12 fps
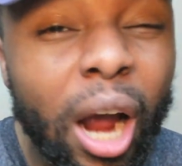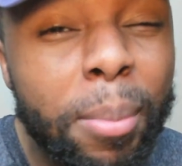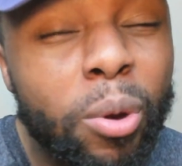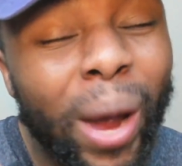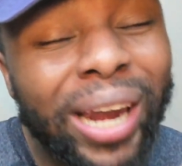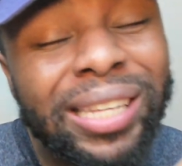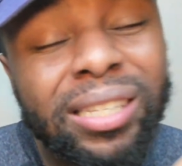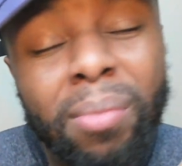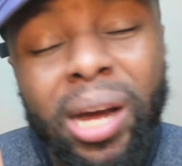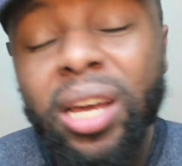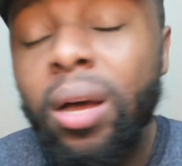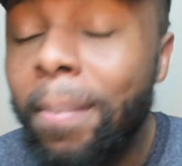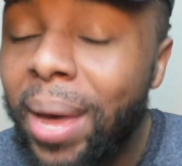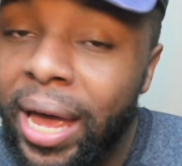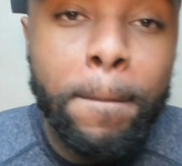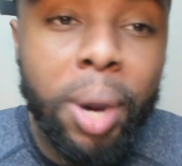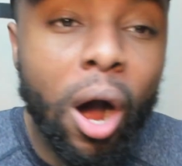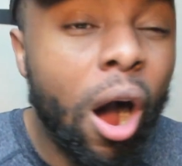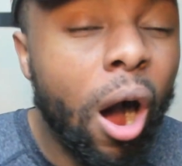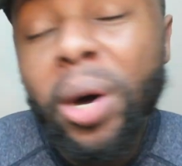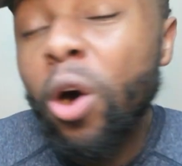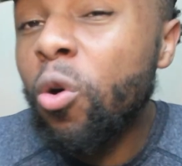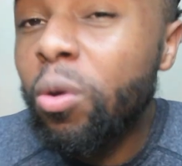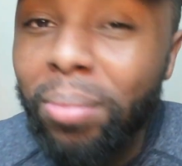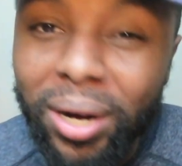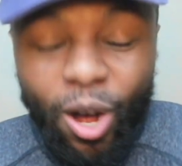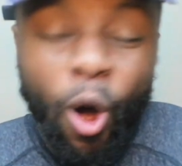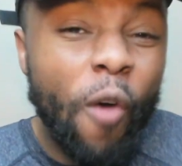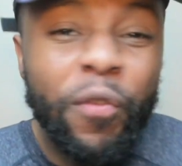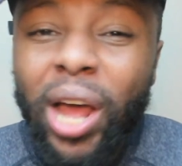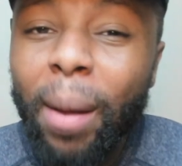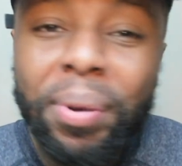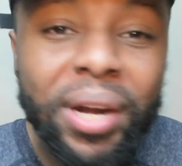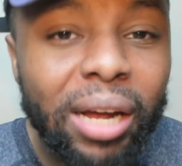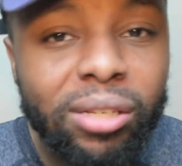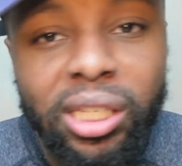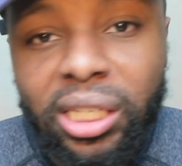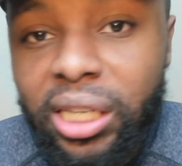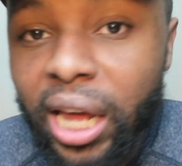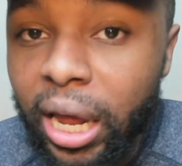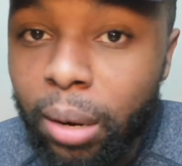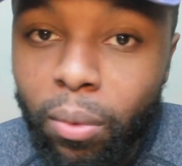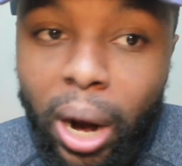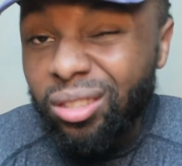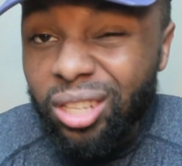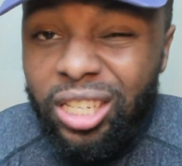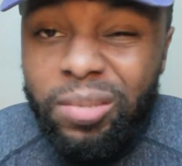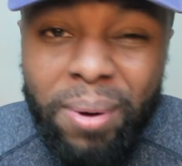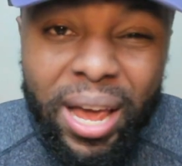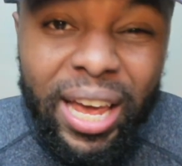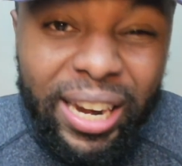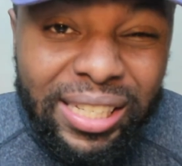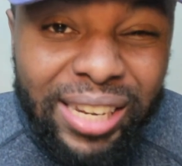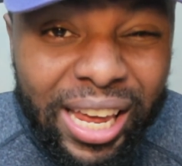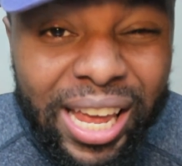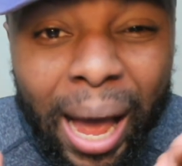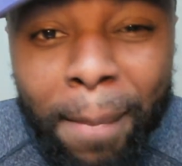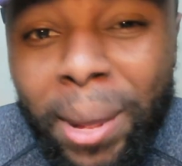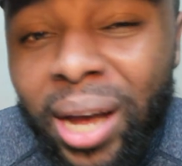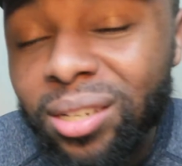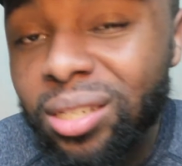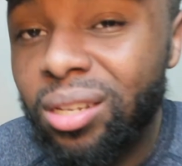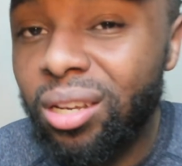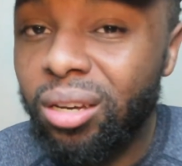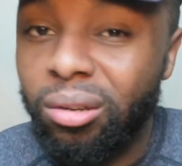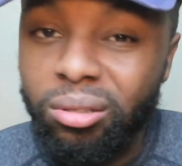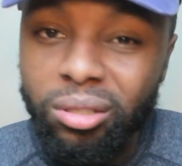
I'll be reacting to my good man, Paul Pogba. Hopefully I pronounced his name right. This man, they say he got mega skills.